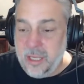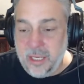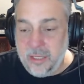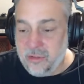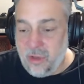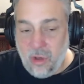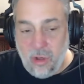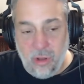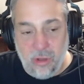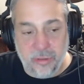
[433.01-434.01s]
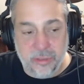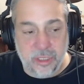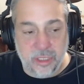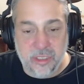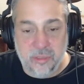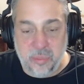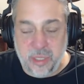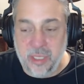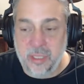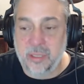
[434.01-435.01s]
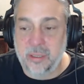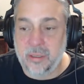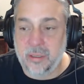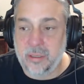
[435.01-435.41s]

and it's all just been